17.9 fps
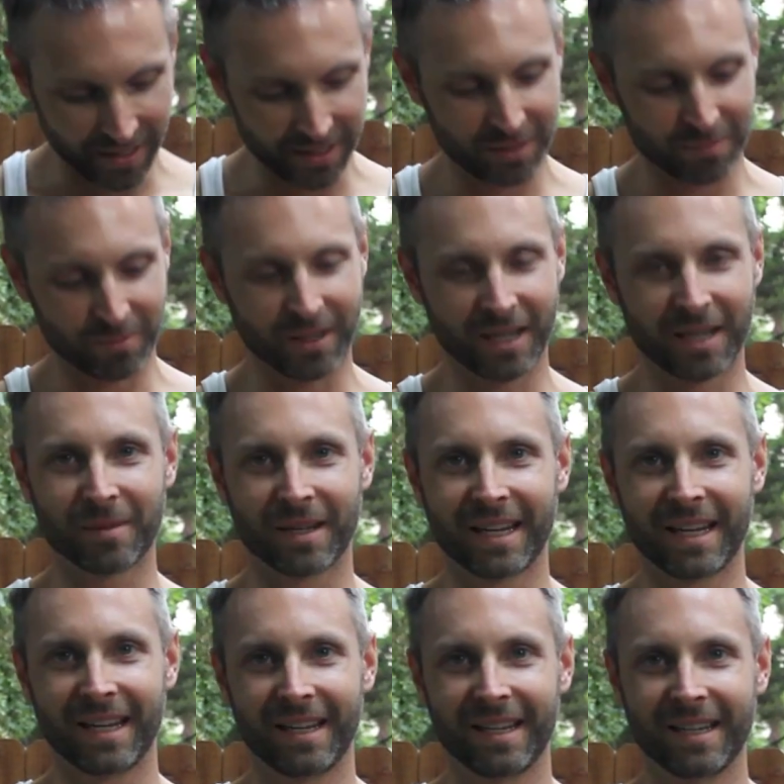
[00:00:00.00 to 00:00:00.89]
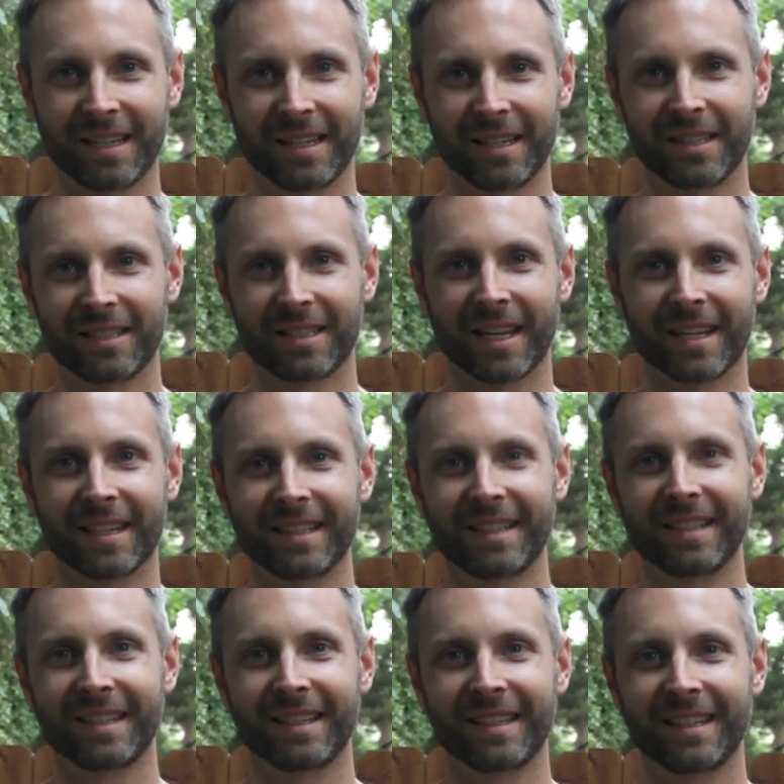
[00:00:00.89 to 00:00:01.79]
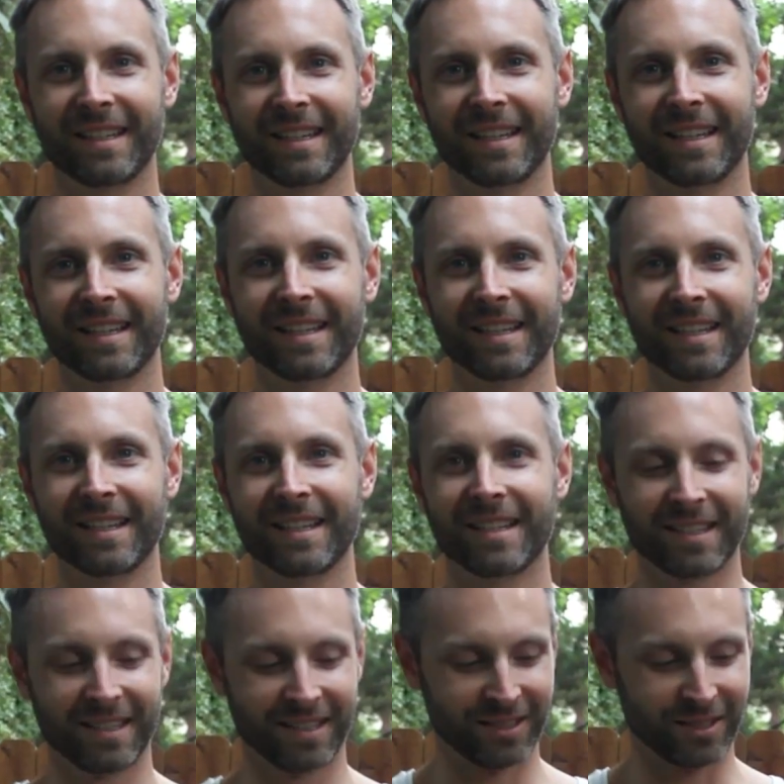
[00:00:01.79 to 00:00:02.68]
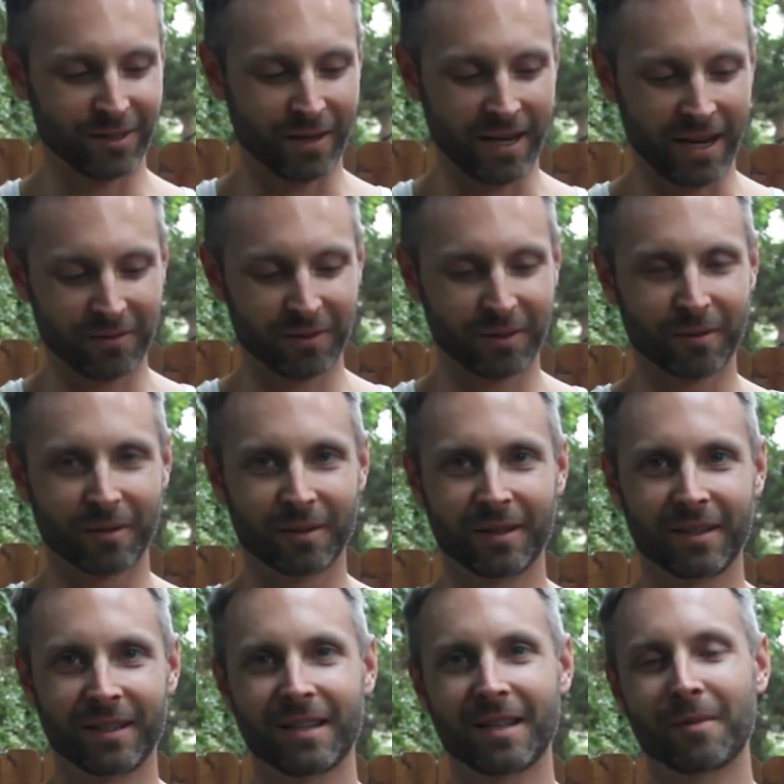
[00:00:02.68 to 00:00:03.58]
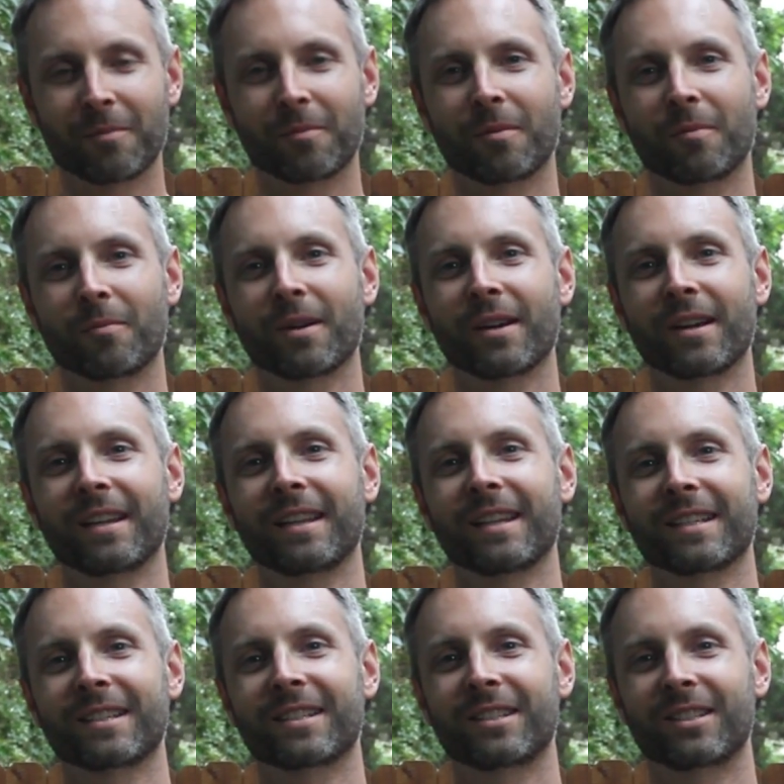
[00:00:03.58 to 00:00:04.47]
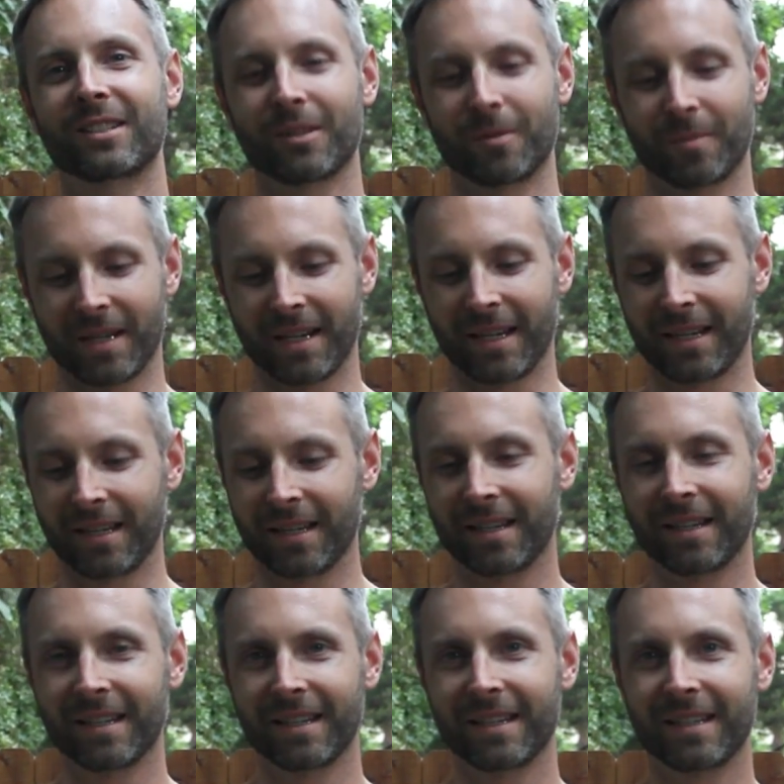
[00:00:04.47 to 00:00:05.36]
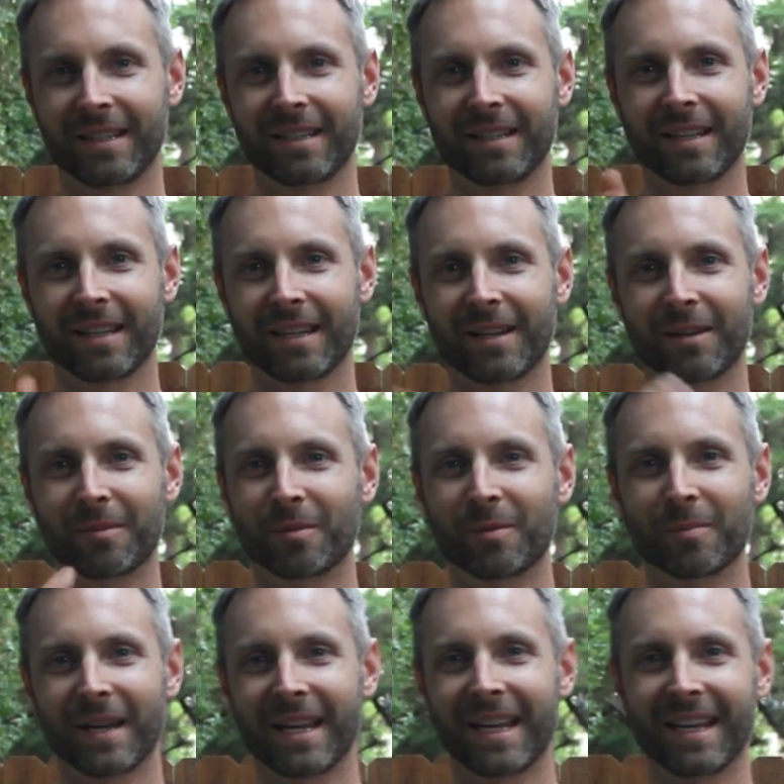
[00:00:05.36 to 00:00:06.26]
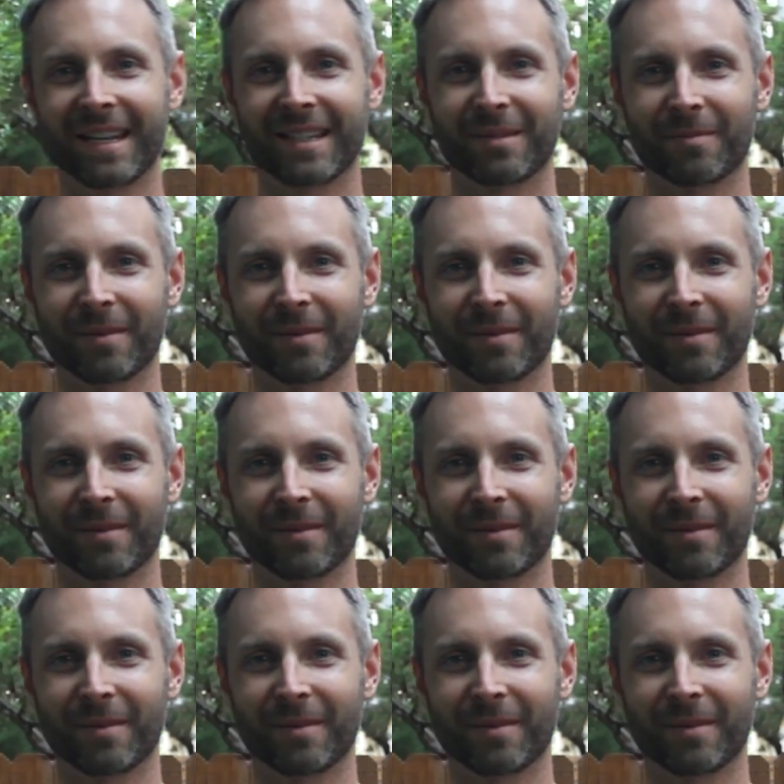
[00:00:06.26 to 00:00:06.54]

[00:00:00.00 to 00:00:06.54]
sprained my tendon. Oh. So I have to, wearing this so my, I don't move my hand as